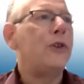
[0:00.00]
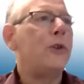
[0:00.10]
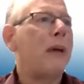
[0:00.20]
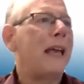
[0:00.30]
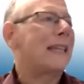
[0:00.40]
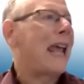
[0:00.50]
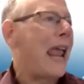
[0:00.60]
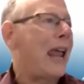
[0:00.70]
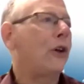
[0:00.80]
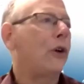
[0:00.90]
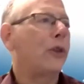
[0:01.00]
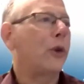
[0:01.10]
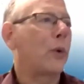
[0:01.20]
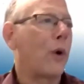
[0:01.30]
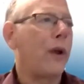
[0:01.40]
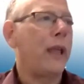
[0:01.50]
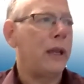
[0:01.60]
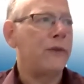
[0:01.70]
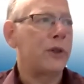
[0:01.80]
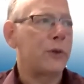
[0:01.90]
would you best handle the growing
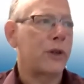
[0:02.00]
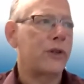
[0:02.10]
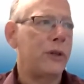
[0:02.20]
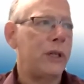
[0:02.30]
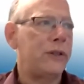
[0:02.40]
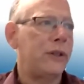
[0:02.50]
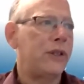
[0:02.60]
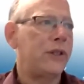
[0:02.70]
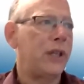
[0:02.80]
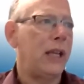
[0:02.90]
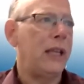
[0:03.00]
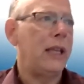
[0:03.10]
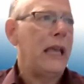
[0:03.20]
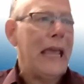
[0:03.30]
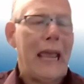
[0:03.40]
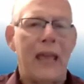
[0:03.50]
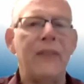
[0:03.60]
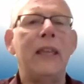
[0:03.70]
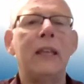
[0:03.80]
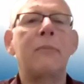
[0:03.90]
infrastructure needs in the city and
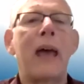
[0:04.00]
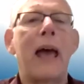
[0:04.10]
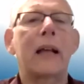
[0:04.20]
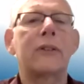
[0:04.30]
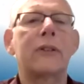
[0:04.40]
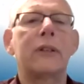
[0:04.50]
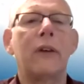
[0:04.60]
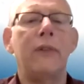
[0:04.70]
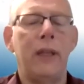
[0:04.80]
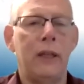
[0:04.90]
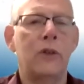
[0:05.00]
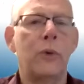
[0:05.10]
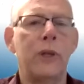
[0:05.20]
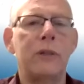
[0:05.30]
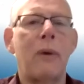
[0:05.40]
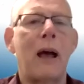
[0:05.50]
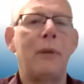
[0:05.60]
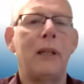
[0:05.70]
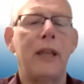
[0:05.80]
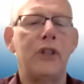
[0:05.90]
the impacts of the increased
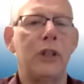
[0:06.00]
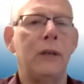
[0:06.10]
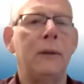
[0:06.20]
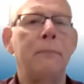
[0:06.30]
population?